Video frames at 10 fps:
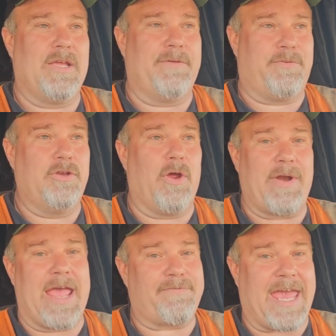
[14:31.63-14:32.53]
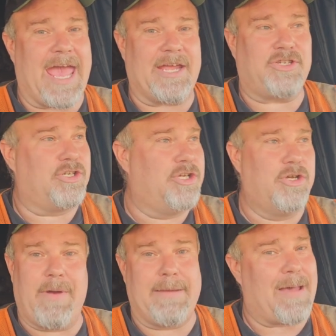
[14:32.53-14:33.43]
if you don't have cash,
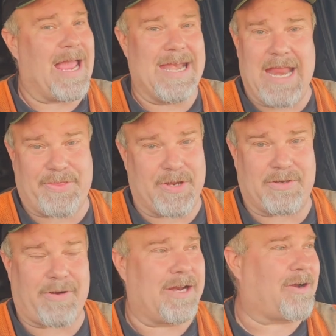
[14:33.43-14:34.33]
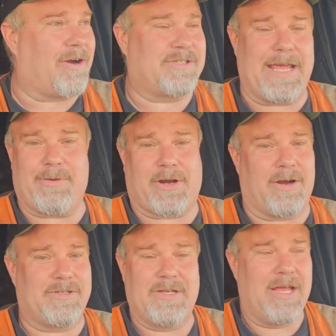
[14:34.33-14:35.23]
you ain't buying nothing. Credit cards, debit
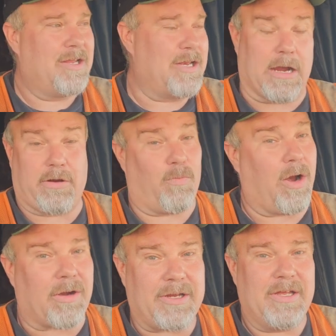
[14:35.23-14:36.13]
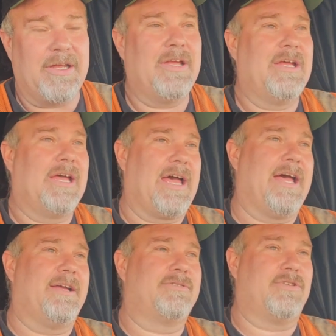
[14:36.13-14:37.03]
cards, not going to work.
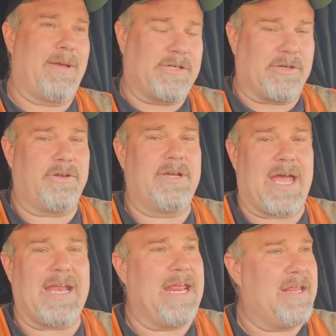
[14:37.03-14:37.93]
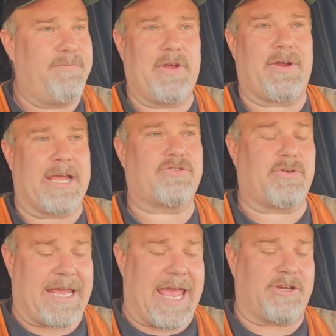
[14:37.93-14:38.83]
So make sure you got any of your
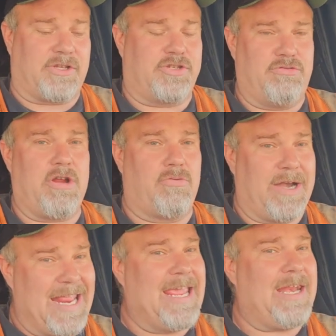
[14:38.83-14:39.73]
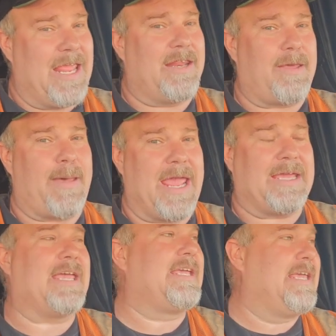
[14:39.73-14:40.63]
extra cash that you don't need in the
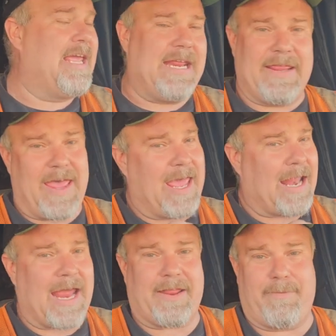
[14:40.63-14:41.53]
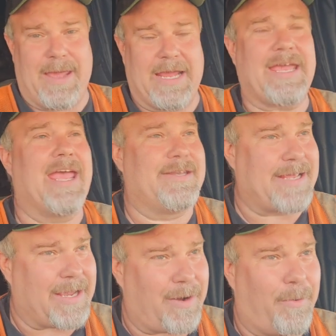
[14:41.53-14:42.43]
bank, get it the hell out of the bank and
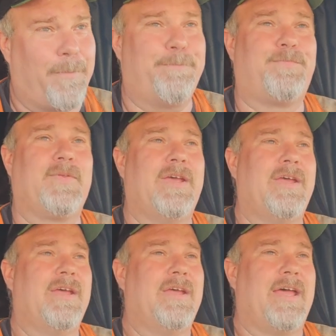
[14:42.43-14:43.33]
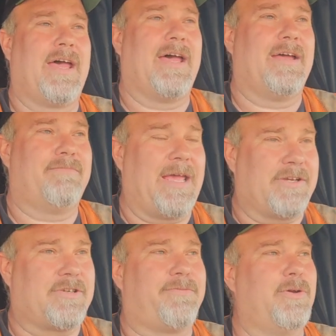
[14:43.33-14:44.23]
take it home.
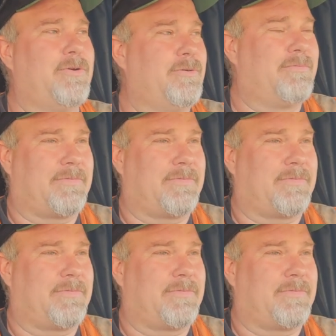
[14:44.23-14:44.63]
extra food,